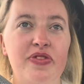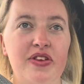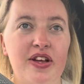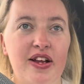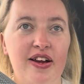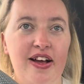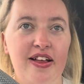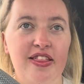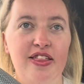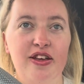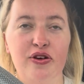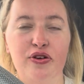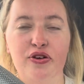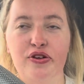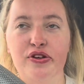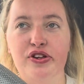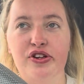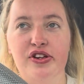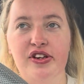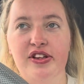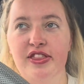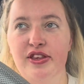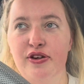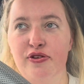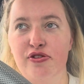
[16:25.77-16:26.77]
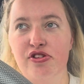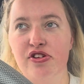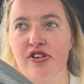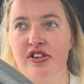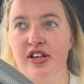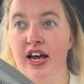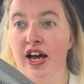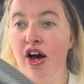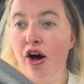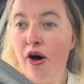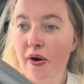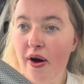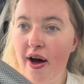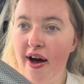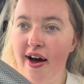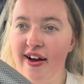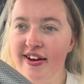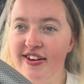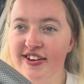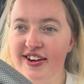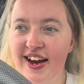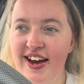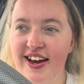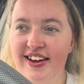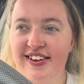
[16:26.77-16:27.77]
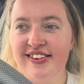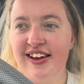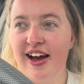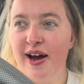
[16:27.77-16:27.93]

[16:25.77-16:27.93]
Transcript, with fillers: Like they'll just say, oh hi Jess,